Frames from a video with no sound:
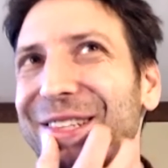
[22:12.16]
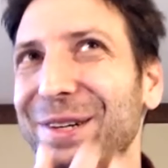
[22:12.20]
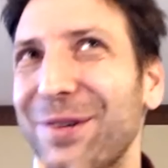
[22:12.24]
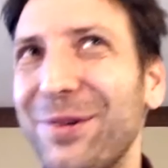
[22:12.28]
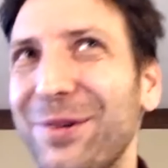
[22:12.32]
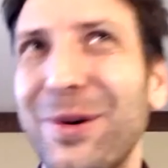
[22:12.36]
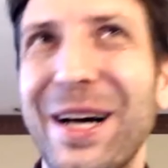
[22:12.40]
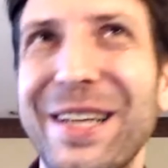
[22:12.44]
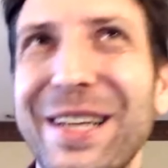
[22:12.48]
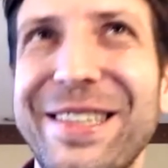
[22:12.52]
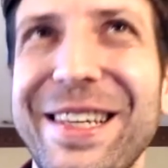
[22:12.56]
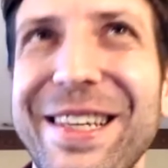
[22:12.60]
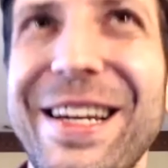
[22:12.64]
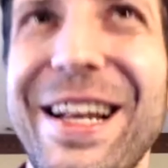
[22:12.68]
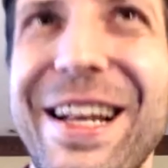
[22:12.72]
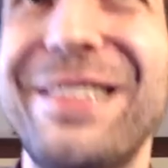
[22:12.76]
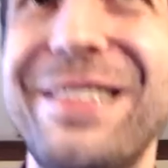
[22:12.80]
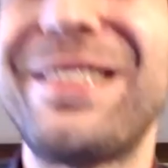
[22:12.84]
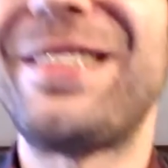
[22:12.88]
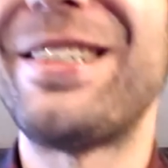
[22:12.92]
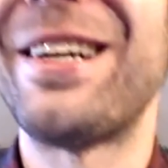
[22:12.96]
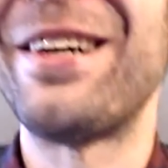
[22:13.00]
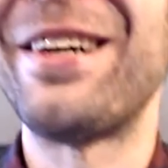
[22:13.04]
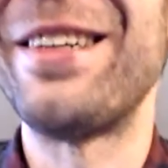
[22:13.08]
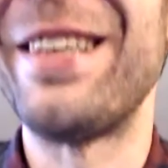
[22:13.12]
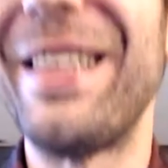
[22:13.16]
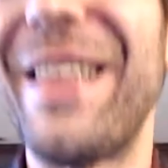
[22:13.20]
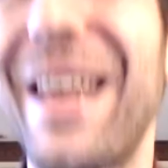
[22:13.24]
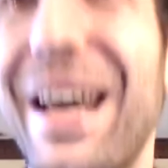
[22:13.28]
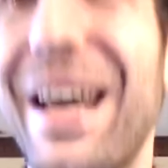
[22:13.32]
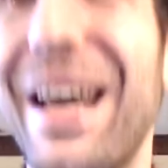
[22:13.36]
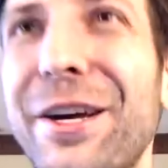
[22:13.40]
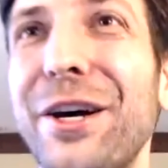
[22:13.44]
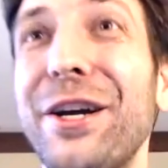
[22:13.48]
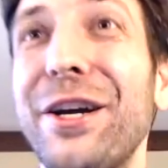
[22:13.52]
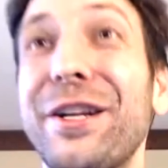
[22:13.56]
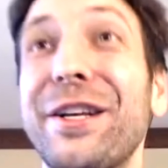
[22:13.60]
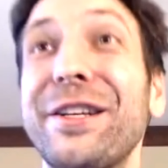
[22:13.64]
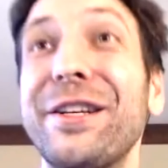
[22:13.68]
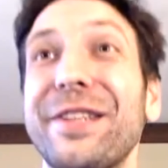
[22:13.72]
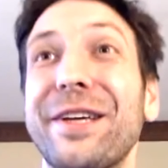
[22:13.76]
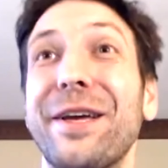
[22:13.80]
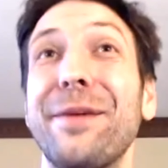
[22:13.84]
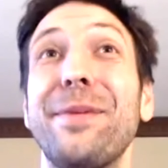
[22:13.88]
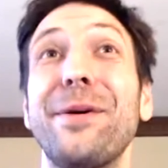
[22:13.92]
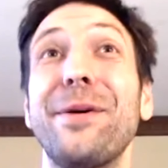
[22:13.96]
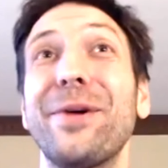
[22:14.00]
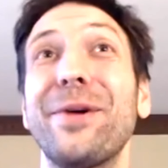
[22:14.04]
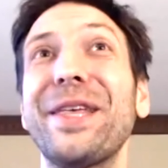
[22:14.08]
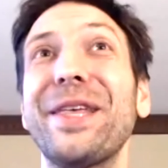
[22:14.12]
wasn't necessarily that good because it
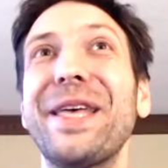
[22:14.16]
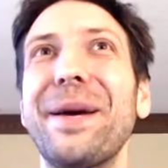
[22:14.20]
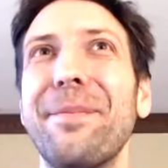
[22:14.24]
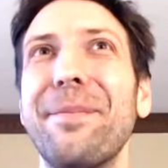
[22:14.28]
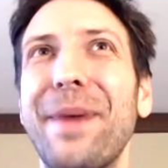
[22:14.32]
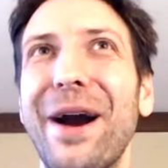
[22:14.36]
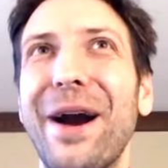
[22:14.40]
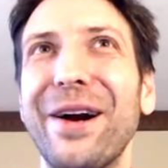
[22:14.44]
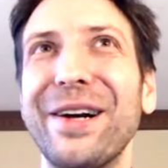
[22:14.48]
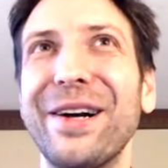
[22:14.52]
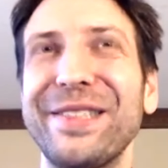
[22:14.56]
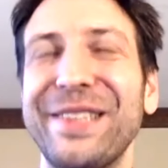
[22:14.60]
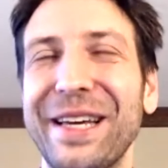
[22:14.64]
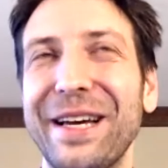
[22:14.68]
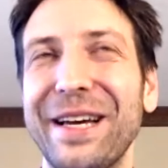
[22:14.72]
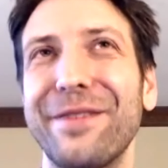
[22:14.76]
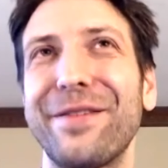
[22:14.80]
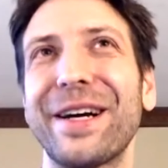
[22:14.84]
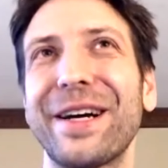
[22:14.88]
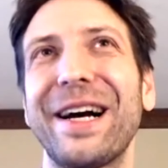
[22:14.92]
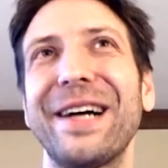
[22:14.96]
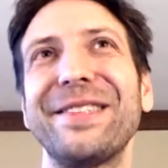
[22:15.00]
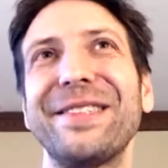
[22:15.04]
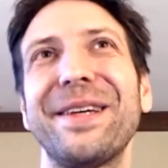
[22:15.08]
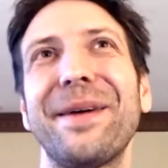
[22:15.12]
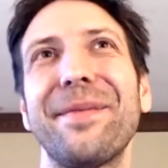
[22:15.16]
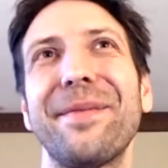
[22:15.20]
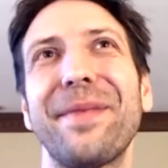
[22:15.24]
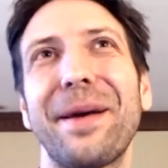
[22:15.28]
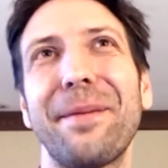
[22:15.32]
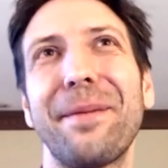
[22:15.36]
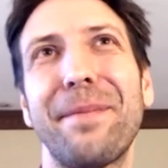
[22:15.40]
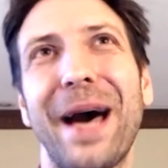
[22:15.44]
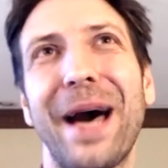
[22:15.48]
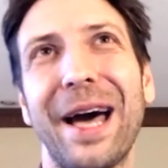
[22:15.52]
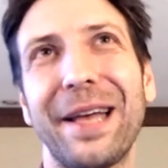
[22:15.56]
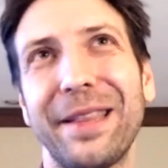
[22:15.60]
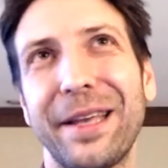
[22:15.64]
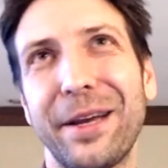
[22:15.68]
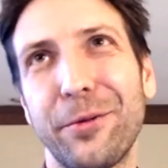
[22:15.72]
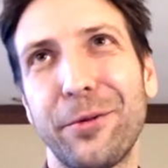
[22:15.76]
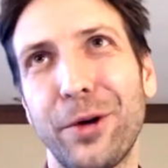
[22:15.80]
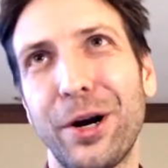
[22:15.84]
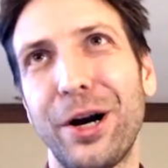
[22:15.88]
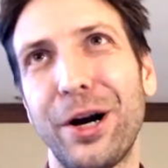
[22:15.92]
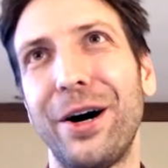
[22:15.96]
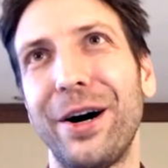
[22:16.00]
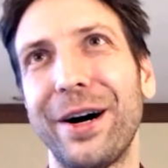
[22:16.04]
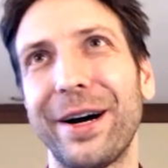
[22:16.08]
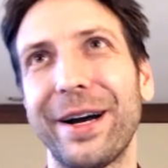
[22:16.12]
could be really embarrassing if I got something badly
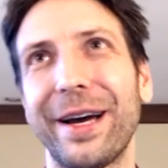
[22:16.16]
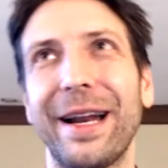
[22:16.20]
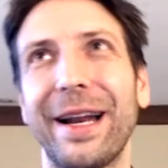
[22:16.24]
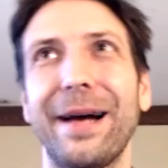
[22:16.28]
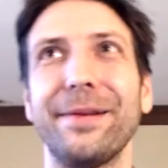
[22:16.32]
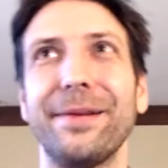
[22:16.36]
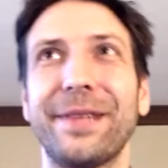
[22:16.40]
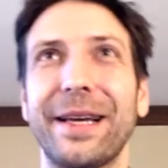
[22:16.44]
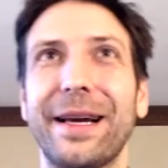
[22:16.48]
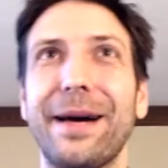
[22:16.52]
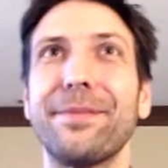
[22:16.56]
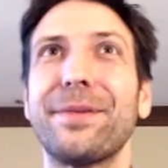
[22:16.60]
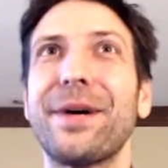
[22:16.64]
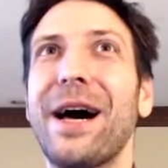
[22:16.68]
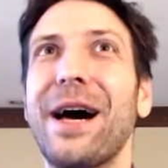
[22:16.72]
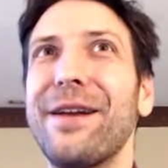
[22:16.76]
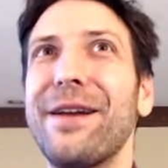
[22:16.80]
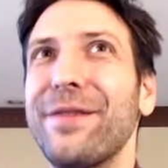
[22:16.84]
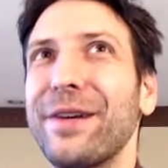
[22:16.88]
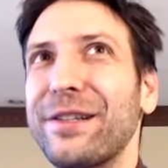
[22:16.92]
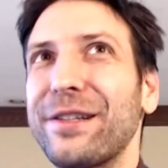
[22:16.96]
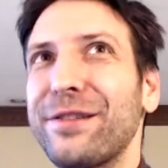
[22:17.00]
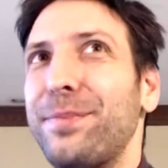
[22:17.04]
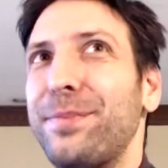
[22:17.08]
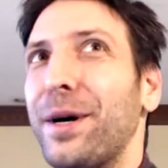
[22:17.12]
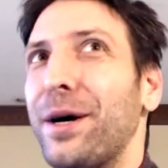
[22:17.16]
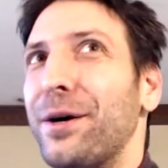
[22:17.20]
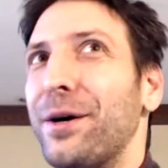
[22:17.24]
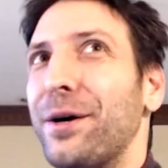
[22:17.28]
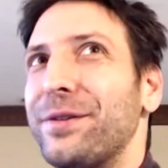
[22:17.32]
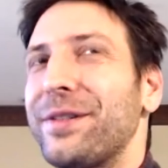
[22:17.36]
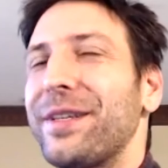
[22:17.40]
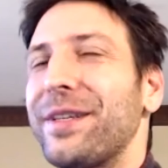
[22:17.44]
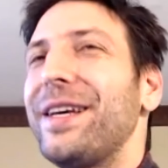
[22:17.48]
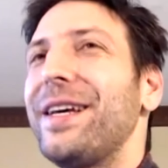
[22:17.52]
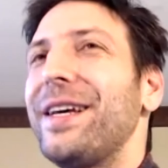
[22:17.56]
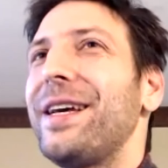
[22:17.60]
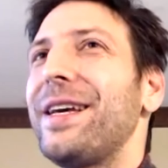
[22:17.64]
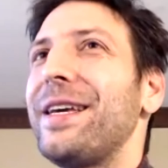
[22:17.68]
wrong. And I was like, I'm kind of exposed.